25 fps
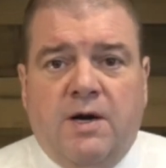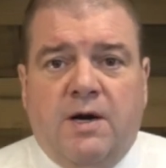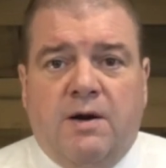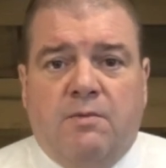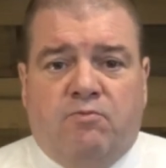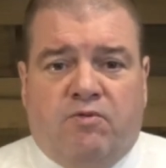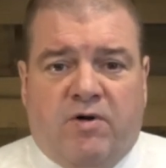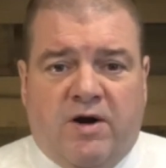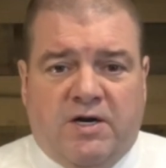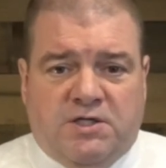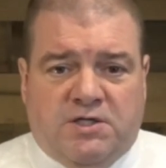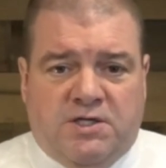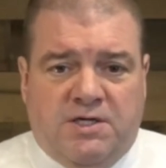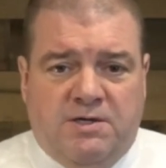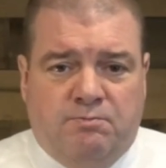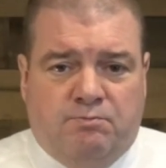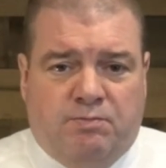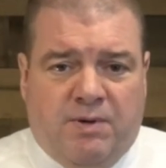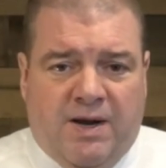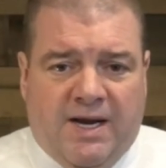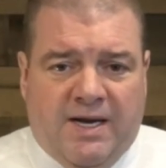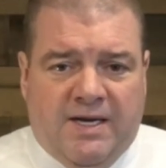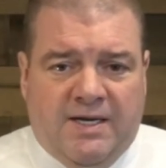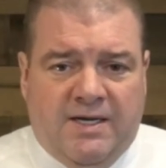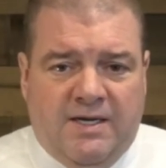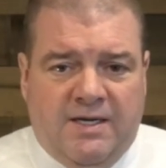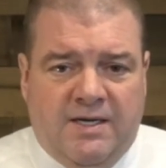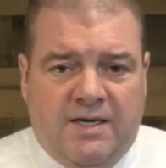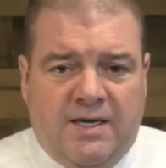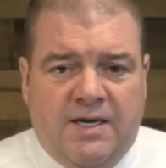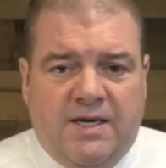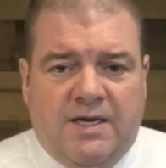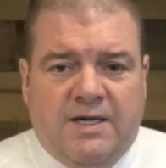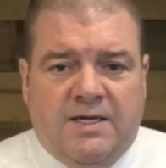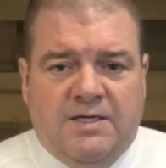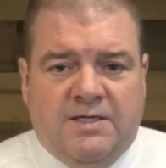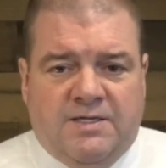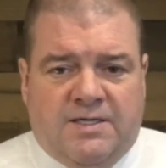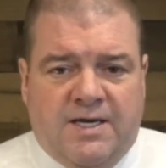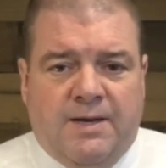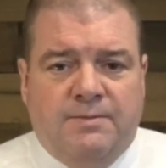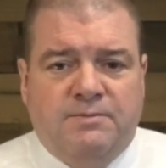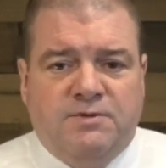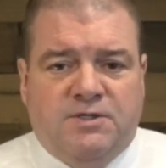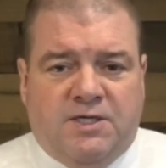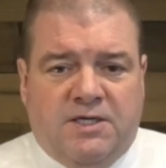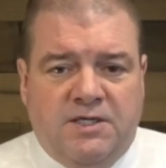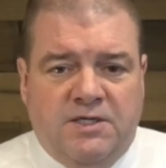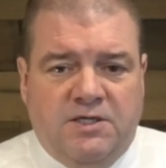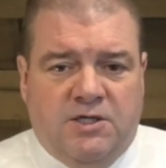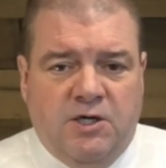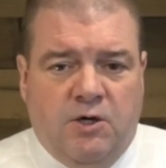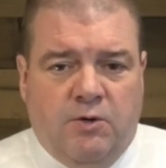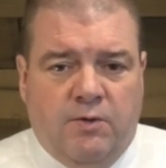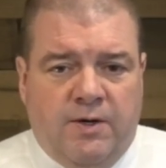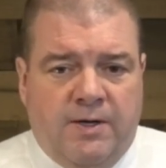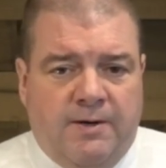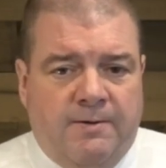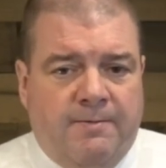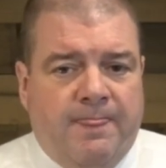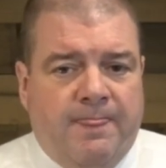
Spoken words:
President Biden, Dems can do it.